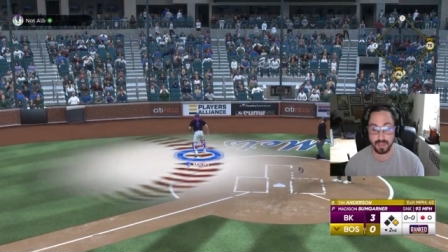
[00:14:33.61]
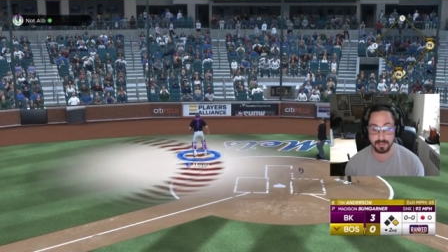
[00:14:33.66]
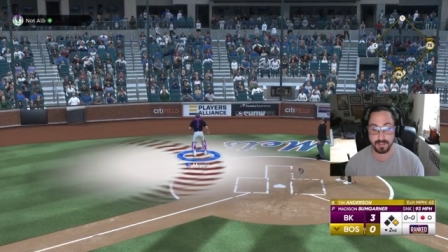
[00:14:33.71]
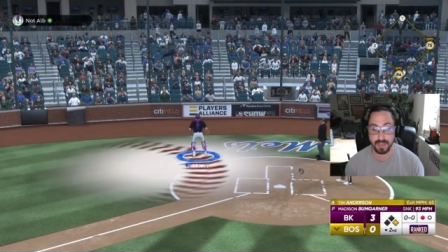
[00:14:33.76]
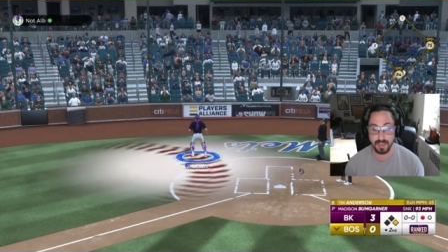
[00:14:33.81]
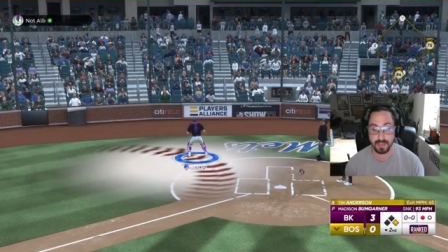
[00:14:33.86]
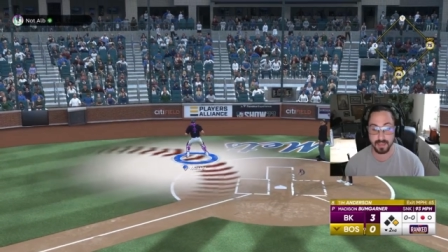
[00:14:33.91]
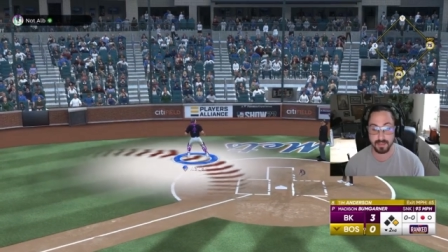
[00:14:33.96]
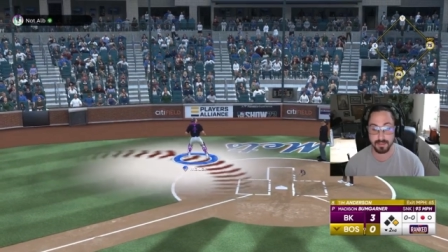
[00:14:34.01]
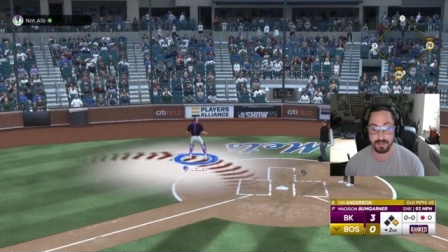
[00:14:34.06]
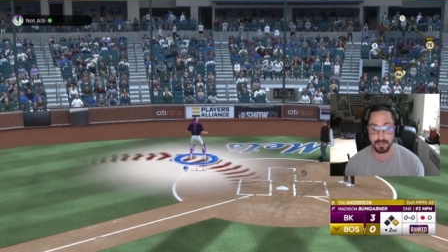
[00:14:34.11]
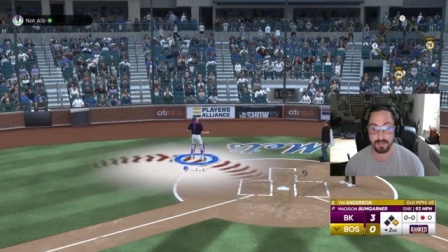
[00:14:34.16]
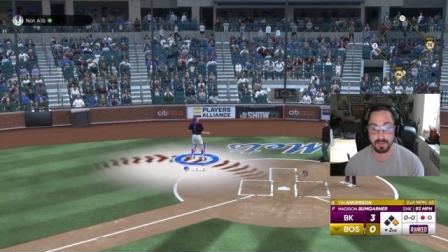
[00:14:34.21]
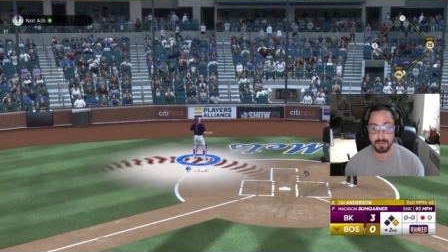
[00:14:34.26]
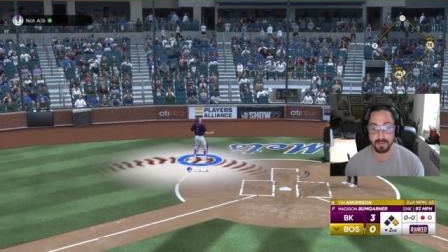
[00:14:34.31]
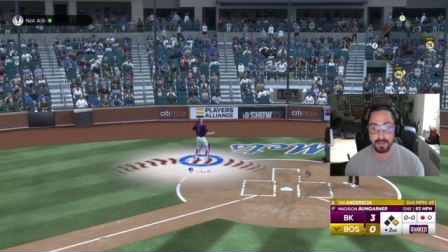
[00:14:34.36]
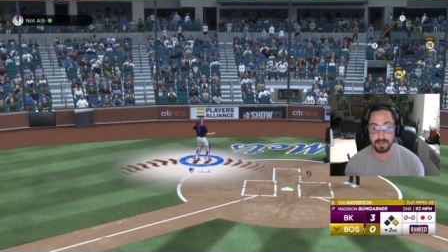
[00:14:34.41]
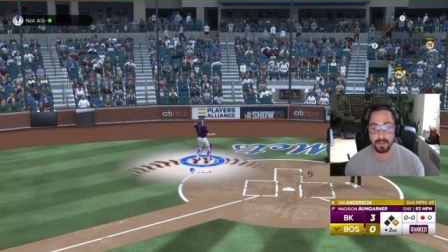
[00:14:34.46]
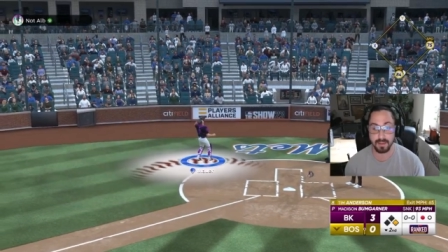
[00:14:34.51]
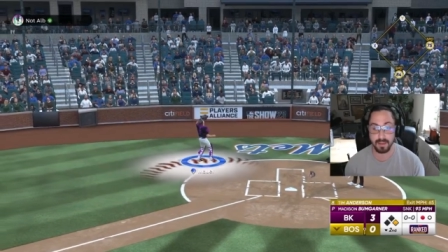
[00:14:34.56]
I'll take it.
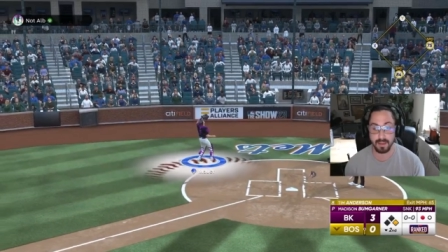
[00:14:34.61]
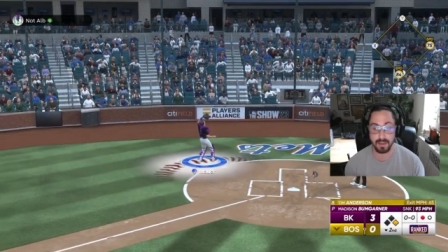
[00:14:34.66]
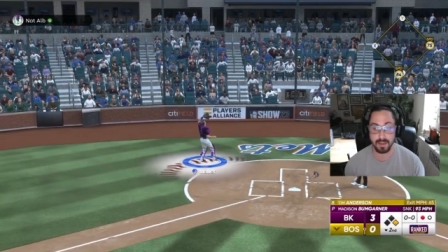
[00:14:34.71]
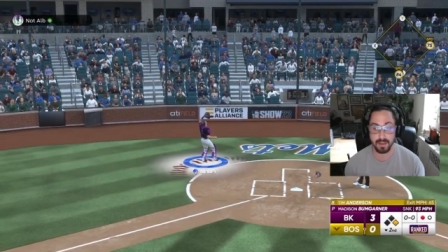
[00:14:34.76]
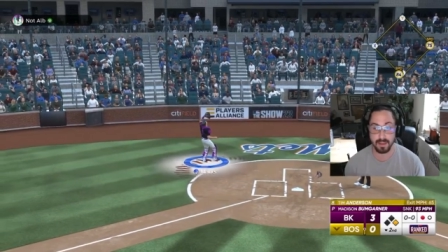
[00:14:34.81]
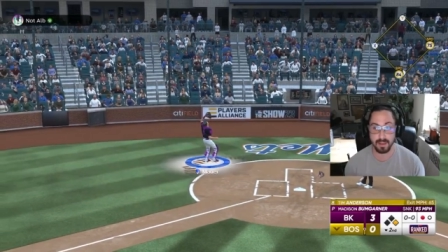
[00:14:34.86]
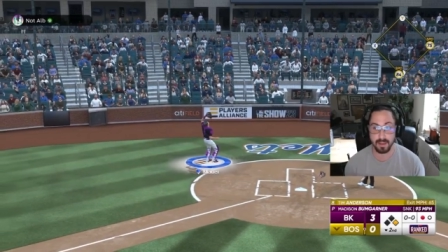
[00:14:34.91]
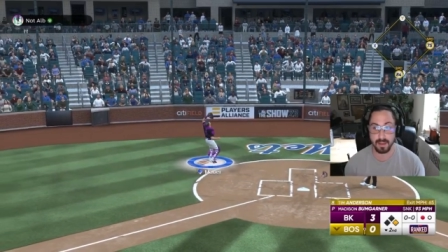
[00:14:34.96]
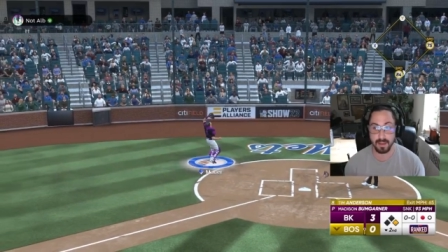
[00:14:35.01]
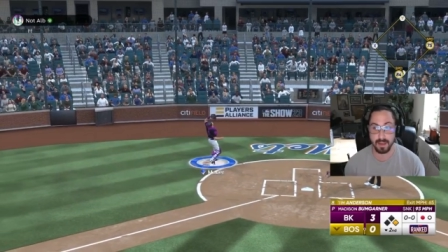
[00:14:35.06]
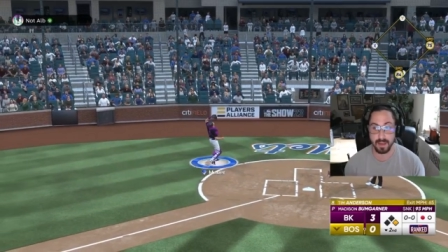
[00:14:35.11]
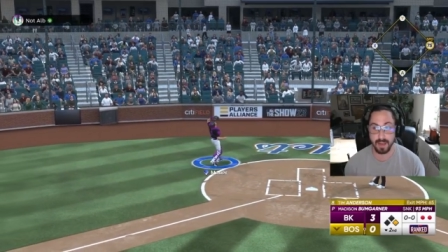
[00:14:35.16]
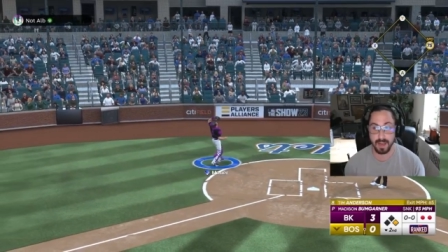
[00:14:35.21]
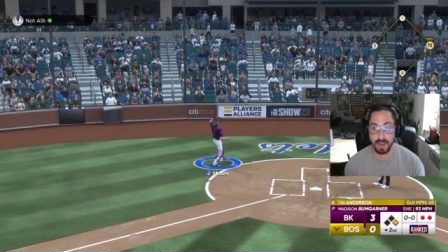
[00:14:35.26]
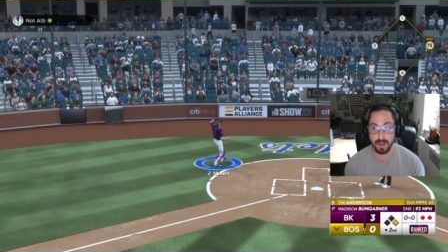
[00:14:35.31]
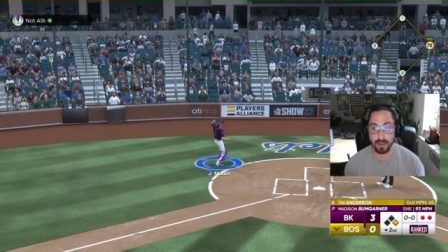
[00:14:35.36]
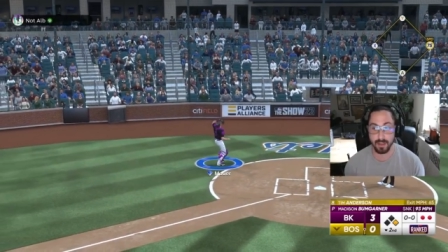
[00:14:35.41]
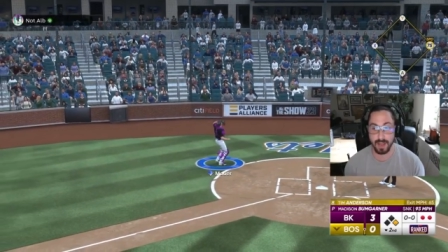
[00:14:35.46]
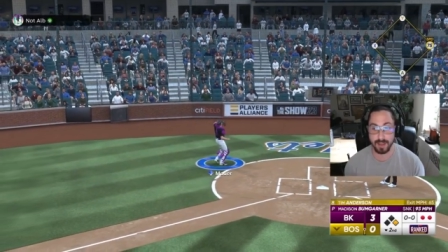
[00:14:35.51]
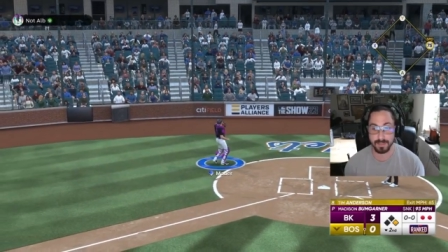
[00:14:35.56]

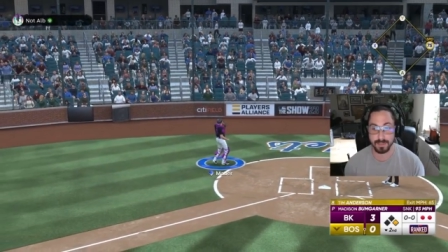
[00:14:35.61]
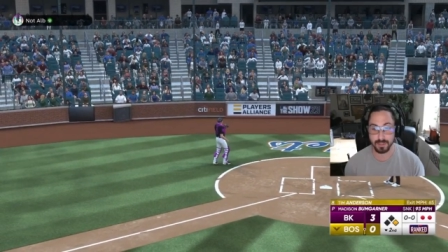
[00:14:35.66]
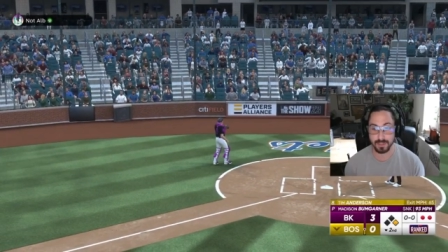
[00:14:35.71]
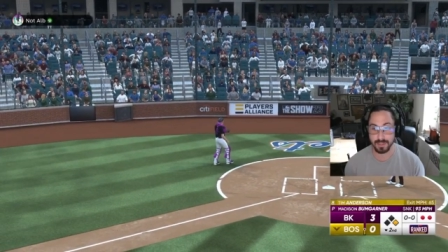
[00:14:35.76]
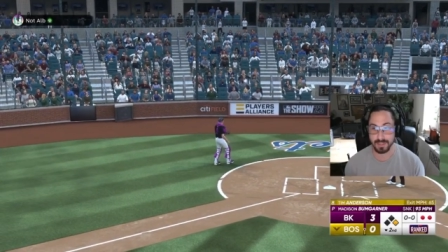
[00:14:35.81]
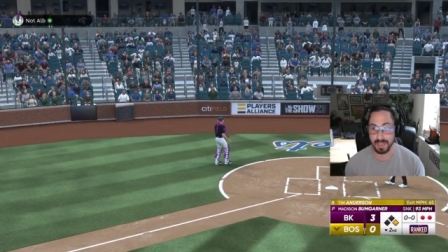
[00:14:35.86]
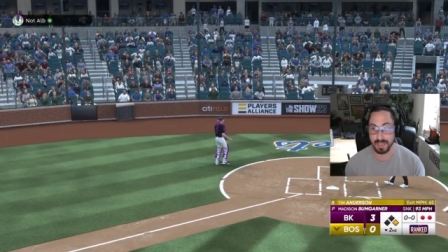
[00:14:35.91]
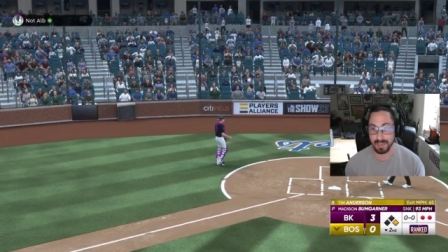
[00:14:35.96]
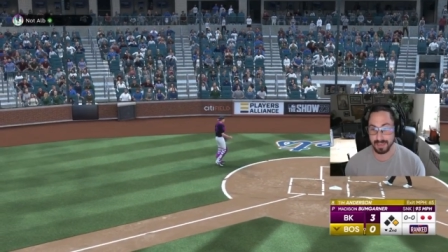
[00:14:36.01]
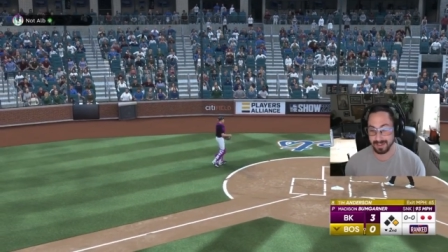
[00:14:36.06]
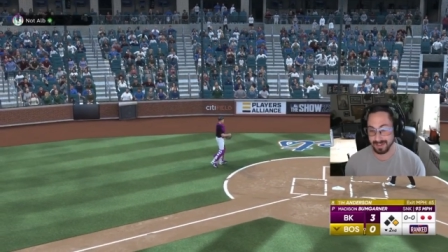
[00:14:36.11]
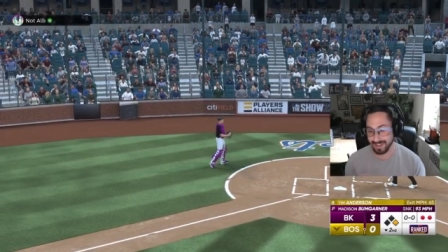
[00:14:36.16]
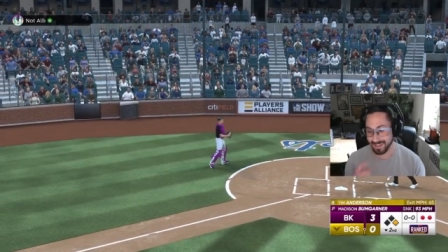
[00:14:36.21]
I will absolutely take it.